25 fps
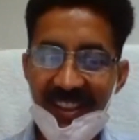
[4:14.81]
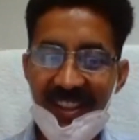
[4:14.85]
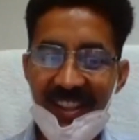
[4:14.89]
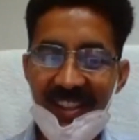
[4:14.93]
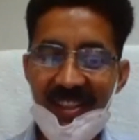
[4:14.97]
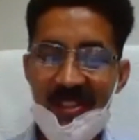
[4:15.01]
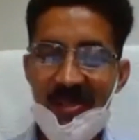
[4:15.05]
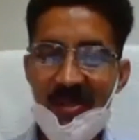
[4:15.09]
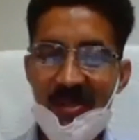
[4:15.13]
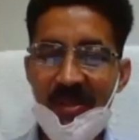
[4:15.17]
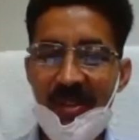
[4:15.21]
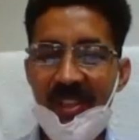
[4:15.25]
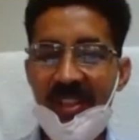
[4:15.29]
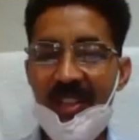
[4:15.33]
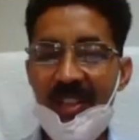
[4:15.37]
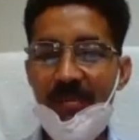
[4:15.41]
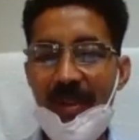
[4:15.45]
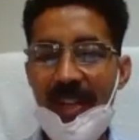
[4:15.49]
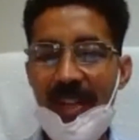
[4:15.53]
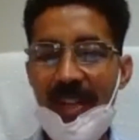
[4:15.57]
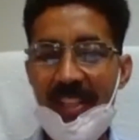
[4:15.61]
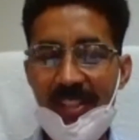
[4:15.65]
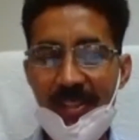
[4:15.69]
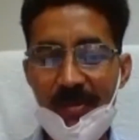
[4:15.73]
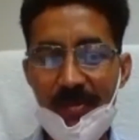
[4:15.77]
and to all the
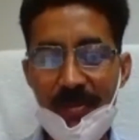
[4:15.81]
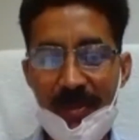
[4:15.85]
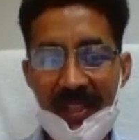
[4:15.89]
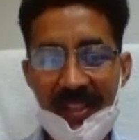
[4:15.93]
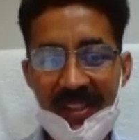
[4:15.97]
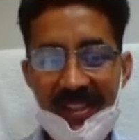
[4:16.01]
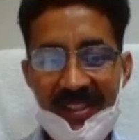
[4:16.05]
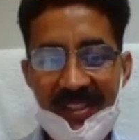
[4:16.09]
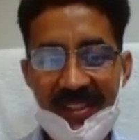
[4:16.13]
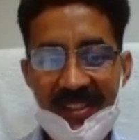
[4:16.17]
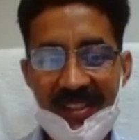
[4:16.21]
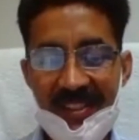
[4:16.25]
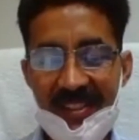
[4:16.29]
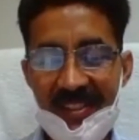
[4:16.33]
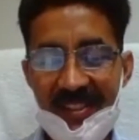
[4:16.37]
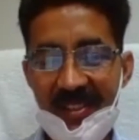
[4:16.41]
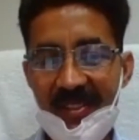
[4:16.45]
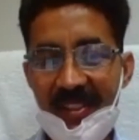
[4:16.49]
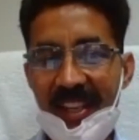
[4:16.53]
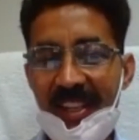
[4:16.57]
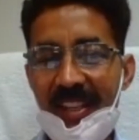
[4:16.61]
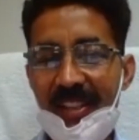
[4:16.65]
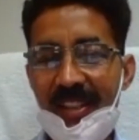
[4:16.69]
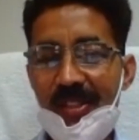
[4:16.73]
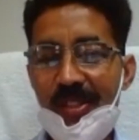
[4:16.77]
participants. So
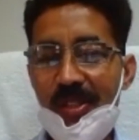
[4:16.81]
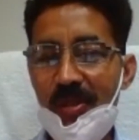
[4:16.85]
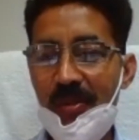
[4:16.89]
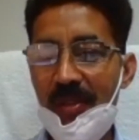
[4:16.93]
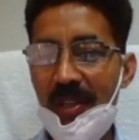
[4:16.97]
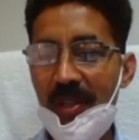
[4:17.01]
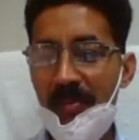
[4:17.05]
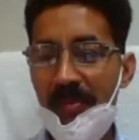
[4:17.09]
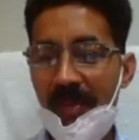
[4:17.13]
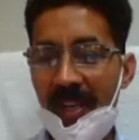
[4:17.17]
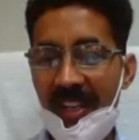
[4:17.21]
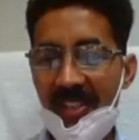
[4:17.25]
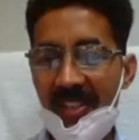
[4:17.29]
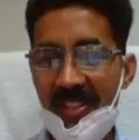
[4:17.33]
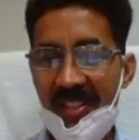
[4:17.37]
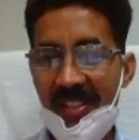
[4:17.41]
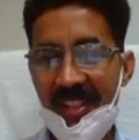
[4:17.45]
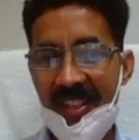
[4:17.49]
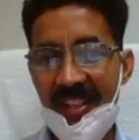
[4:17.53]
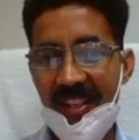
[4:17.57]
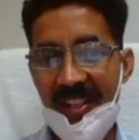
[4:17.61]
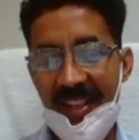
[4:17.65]
thank you so very much.